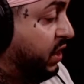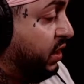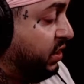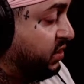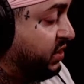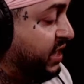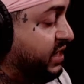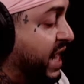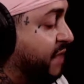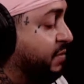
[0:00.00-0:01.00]
It's like
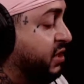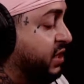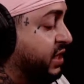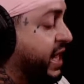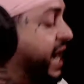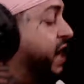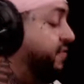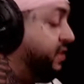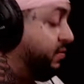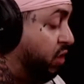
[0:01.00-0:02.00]
9 million
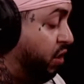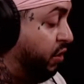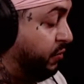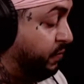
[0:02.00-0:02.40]
Kelvin, bro.